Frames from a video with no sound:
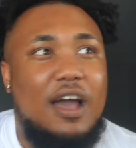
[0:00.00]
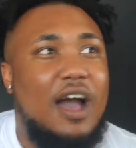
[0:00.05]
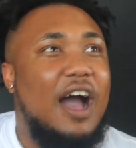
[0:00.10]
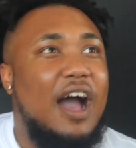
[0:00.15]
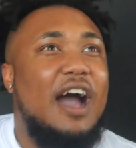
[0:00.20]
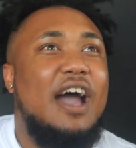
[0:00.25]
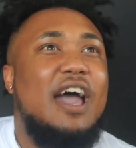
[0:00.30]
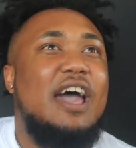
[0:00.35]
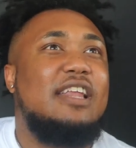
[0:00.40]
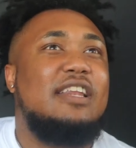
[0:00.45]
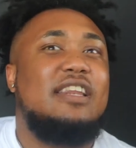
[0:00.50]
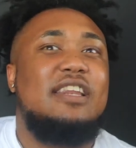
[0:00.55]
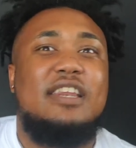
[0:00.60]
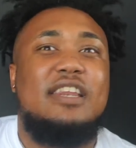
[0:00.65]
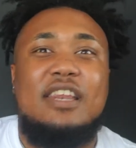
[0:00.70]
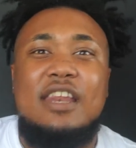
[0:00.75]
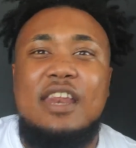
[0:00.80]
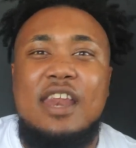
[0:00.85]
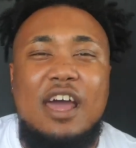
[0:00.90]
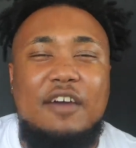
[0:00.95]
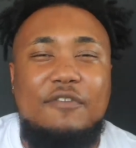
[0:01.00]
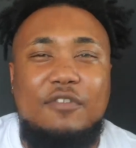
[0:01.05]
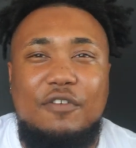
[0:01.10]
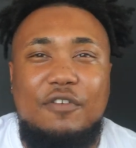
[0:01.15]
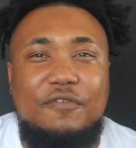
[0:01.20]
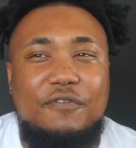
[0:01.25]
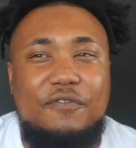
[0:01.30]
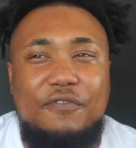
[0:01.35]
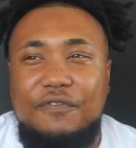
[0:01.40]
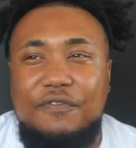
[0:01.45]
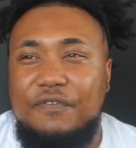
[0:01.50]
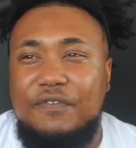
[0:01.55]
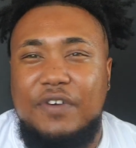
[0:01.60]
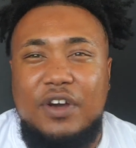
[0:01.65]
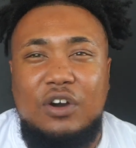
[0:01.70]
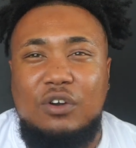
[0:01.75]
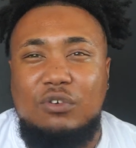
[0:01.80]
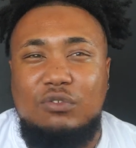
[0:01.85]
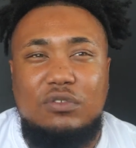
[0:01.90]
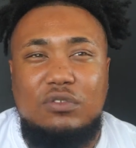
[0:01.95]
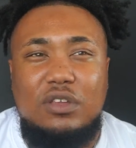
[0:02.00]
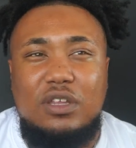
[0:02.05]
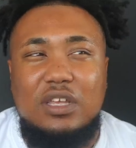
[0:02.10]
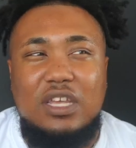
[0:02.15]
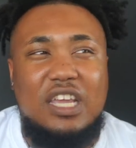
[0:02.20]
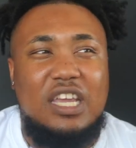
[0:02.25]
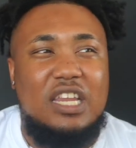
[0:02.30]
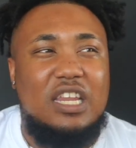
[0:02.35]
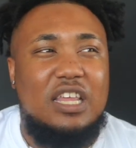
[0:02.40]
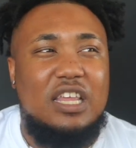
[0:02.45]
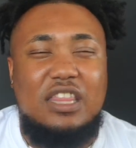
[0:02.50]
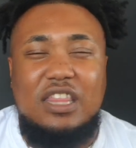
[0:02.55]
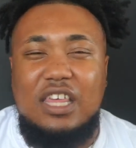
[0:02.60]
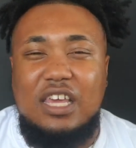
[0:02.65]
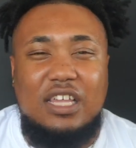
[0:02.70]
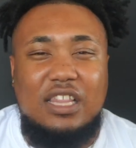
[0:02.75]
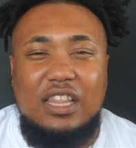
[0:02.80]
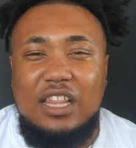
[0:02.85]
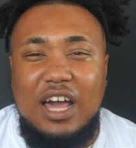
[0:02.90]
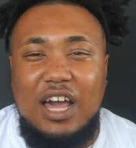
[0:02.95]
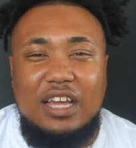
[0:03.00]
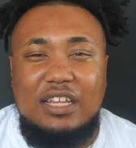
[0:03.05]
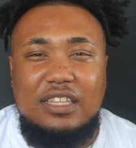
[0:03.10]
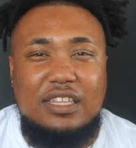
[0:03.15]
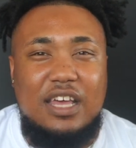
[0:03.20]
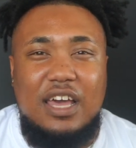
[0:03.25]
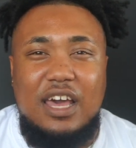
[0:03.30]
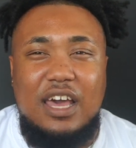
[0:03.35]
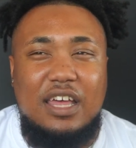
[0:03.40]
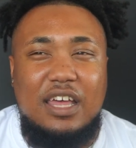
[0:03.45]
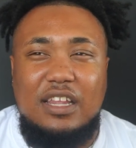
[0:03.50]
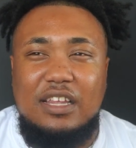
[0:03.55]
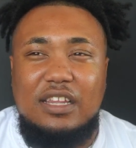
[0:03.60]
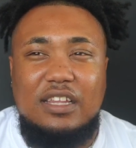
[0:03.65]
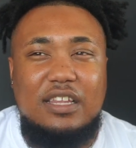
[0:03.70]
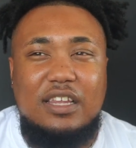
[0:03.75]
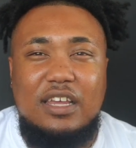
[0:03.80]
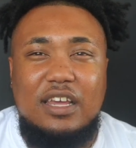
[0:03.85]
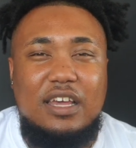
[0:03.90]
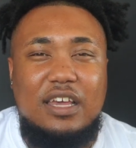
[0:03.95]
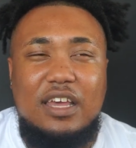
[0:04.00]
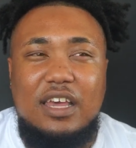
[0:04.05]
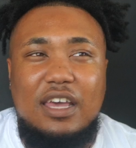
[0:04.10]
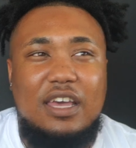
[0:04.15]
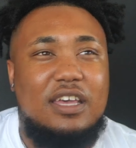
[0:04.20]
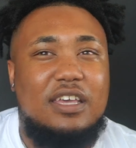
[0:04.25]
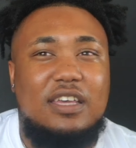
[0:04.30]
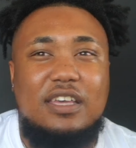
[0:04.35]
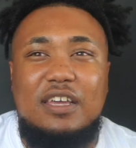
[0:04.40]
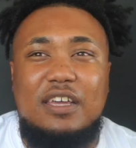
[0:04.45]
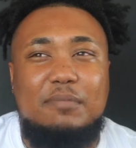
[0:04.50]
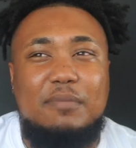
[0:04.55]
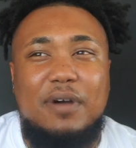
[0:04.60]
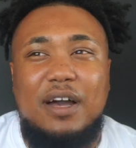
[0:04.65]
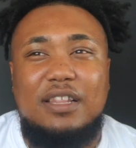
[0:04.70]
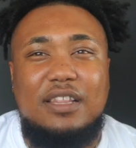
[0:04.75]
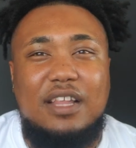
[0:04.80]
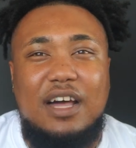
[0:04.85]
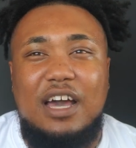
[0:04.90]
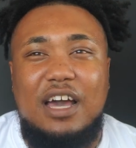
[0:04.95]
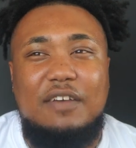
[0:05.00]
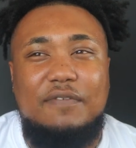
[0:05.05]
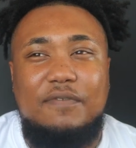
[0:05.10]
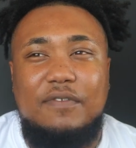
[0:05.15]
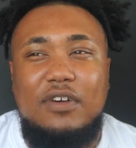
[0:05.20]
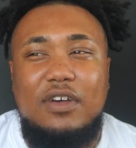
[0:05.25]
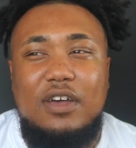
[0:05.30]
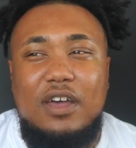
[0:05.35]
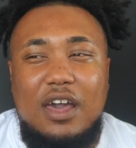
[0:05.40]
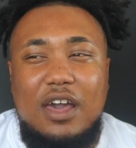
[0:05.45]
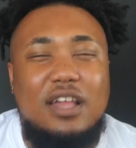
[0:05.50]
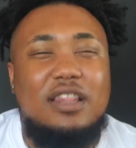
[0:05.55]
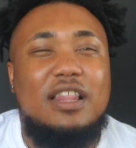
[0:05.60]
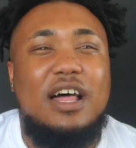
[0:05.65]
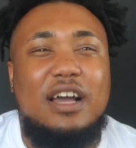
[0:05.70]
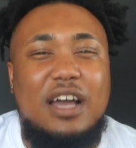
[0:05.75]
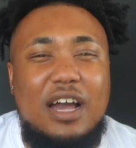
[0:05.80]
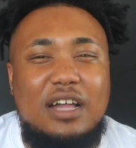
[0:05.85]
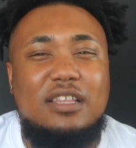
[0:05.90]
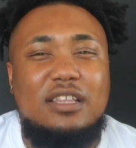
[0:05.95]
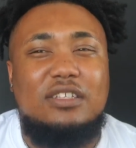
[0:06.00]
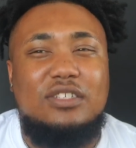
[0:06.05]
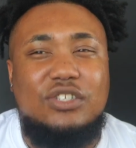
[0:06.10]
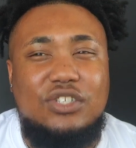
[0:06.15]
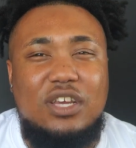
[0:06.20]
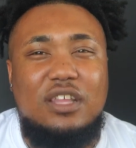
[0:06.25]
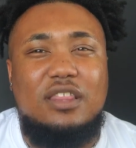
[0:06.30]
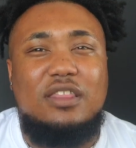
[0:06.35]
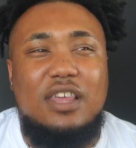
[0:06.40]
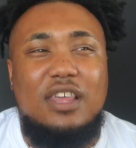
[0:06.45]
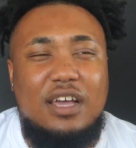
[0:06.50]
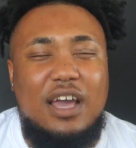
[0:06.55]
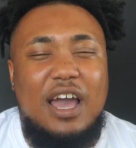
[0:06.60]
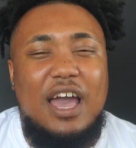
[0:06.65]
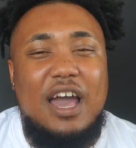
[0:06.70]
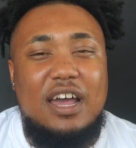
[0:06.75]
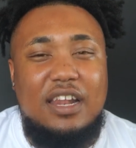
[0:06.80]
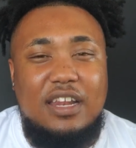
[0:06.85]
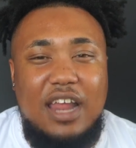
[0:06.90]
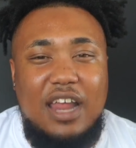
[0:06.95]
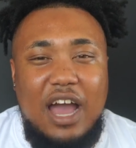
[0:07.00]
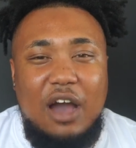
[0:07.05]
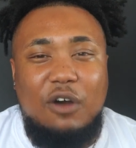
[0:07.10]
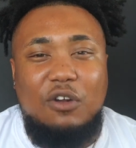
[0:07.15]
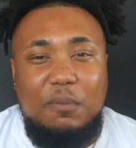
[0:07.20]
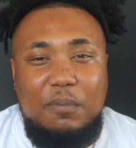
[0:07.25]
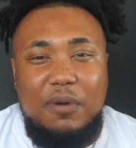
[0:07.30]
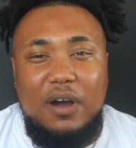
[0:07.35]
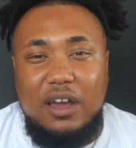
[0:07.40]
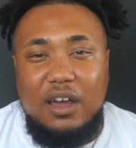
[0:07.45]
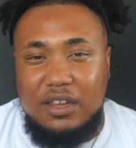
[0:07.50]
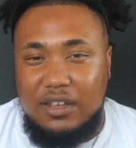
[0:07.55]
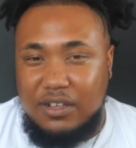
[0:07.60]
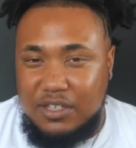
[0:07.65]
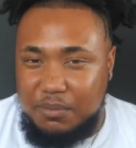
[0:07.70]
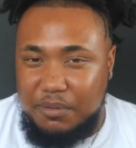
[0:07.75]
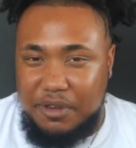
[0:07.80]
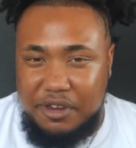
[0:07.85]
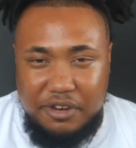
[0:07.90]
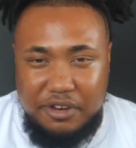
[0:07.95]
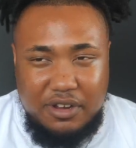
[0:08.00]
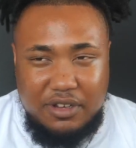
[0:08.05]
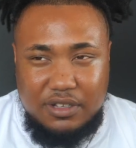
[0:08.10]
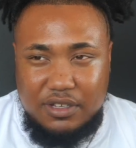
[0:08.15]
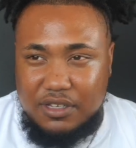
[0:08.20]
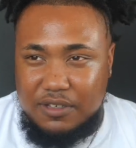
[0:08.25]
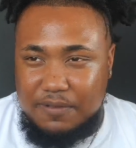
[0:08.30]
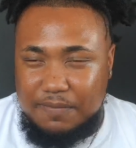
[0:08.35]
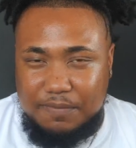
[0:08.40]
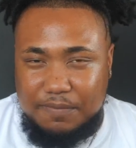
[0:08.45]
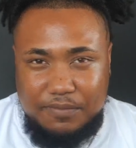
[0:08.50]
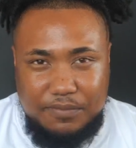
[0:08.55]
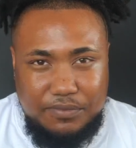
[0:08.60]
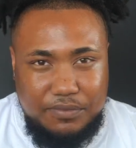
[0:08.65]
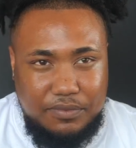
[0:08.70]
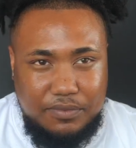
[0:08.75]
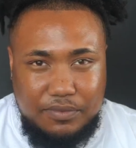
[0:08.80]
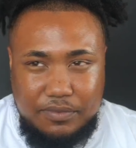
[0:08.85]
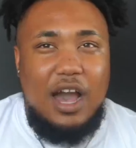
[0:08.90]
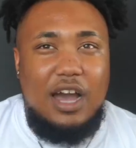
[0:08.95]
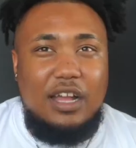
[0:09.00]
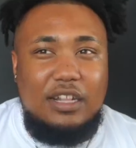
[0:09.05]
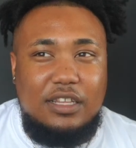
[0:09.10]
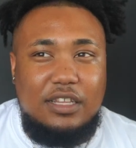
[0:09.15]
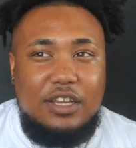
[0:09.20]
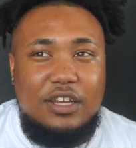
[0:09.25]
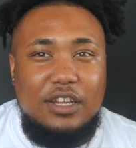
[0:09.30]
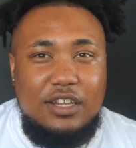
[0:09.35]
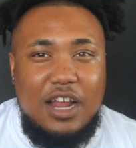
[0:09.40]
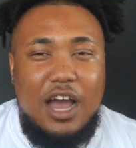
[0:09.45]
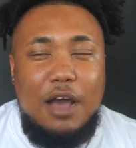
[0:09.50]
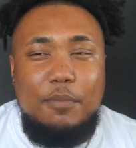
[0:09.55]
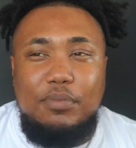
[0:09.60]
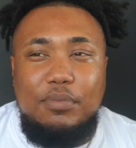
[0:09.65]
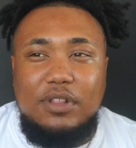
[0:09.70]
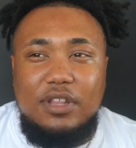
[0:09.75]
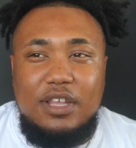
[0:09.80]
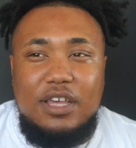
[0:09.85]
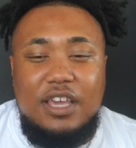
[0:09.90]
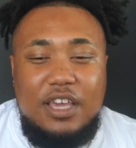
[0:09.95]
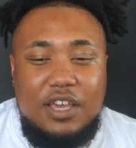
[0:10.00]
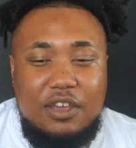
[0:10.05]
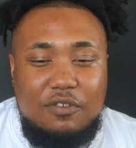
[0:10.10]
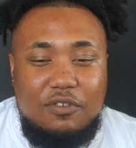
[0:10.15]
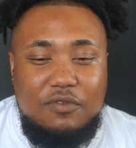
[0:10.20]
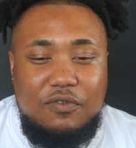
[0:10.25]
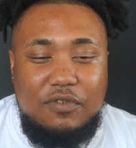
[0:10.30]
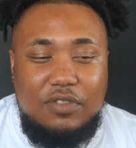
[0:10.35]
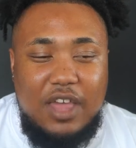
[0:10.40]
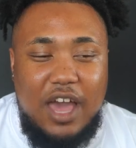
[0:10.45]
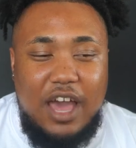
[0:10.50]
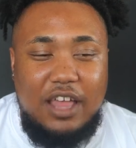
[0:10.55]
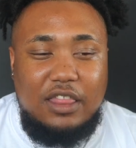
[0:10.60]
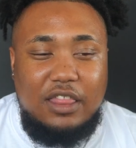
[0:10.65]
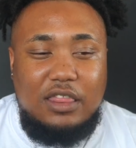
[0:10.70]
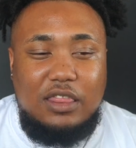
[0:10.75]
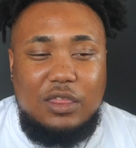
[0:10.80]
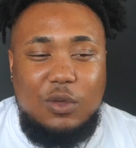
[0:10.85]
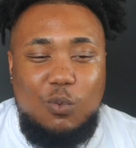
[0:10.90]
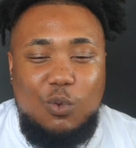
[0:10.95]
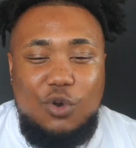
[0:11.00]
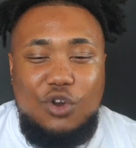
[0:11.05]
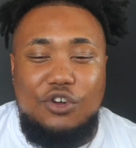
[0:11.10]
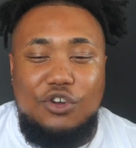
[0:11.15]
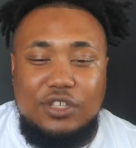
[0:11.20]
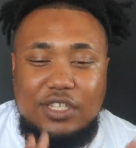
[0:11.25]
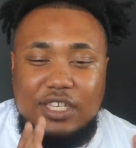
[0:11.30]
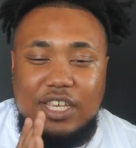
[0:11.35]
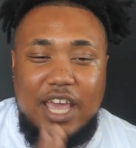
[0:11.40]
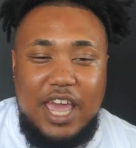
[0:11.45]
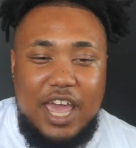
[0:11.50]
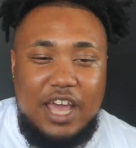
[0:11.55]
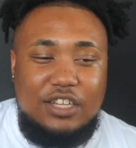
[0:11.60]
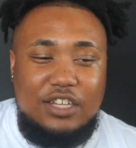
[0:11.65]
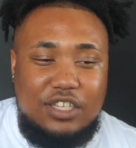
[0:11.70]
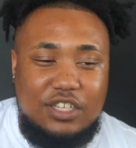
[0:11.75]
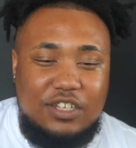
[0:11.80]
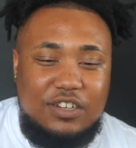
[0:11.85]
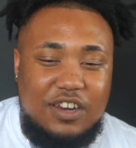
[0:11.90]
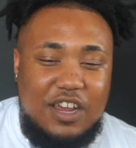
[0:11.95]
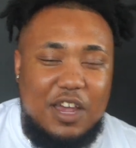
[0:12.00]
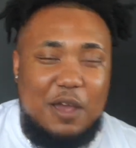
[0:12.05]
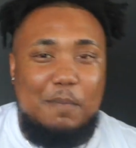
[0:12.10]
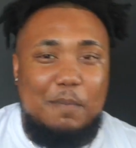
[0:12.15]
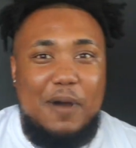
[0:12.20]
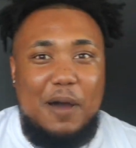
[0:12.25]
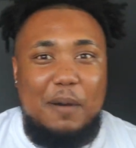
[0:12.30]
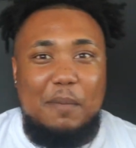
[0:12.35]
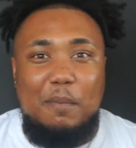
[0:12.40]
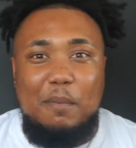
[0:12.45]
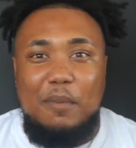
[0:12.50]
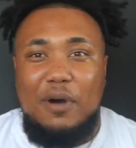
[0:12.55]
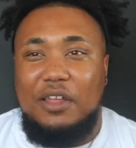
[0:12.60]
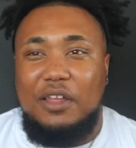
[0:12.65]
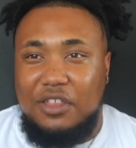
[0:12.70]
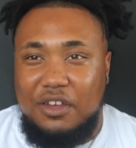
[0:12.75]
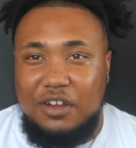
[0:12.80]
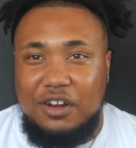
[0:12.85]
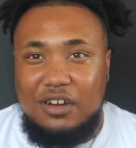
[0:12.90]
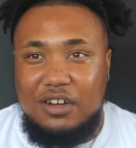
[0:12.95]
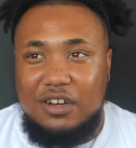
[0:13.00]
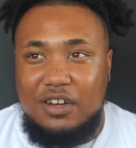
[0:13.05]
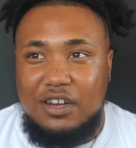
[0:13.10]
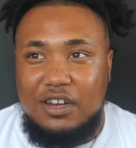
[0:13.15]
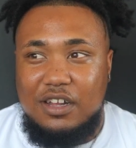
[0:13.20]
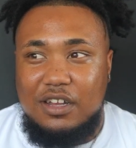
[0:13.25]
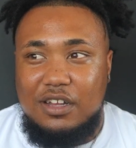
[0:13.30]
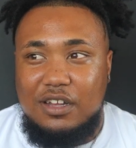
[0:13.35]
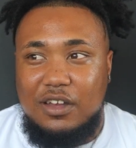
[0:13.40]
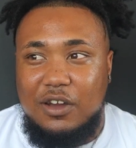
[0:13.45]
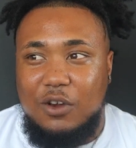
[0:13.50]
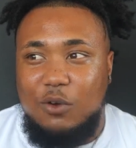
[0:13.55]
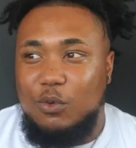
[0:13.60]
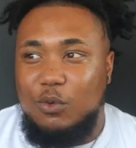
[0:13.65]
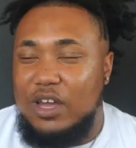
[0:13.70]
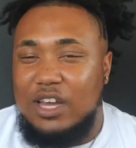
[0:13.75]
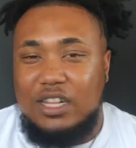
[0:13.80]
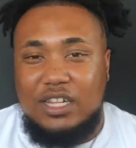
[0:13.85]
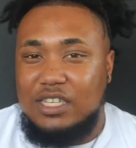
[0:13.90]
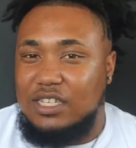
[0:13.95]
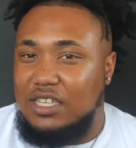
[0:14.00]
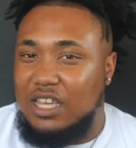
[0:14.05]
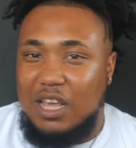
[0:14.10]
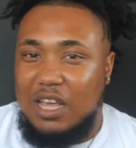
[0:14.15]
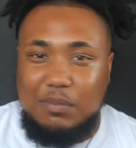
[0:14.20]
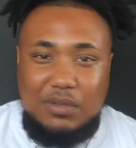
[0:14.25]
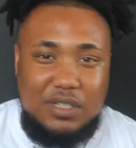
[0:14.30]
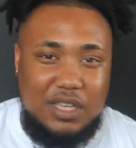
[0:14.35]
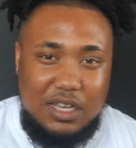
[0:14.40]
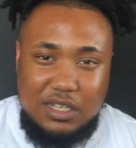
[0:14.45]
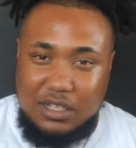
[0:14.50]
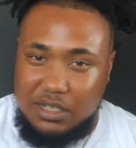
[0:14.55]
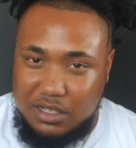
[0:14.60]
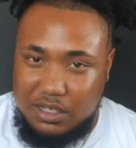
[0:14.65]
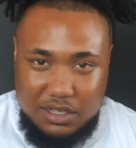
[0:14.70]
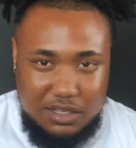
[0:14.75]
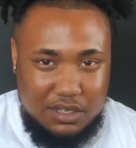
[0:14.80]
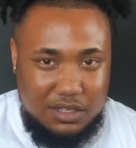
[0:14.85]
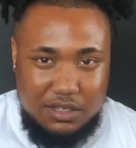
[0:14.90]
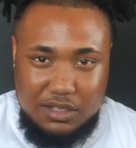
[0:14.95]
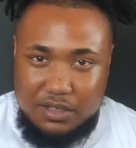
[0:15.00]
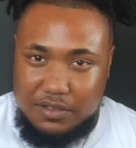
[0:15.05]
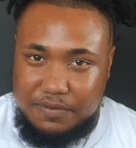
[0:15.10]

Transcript: I had never felt anything like that in my life. Like, I legit think I had an out-of-body experience. I could not believe that the words cancer and my mother were in the same sentence.